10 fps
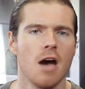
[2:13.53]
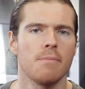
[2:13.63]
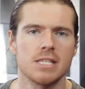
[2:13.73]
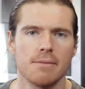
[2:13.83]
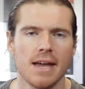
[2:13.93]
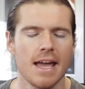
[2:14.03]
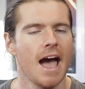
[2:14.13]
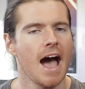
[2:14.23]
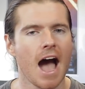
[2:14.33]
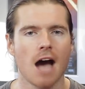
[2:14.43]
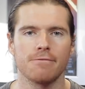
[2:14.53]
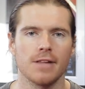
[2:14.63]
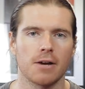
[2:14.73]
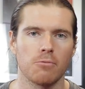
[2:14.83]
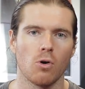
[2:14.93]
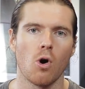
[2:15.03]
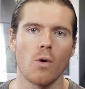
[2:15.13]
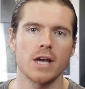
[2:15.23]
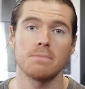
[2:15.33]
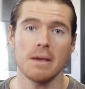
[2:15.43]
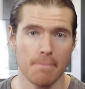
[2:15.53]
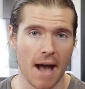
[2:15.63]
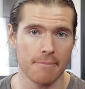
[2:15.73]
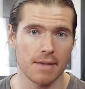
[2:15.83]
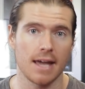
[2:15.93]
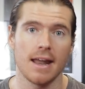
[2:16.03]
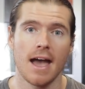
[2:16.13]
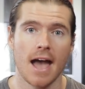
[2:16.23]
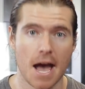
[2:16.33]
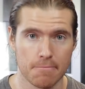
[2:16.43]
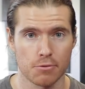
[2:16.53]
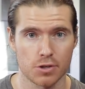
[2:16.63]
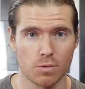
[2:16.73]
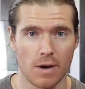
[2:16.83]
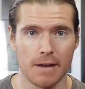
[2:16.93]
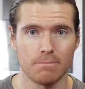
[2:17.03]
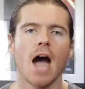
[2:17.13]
but to me, Affleck will always be Batman and Bruce Wayne.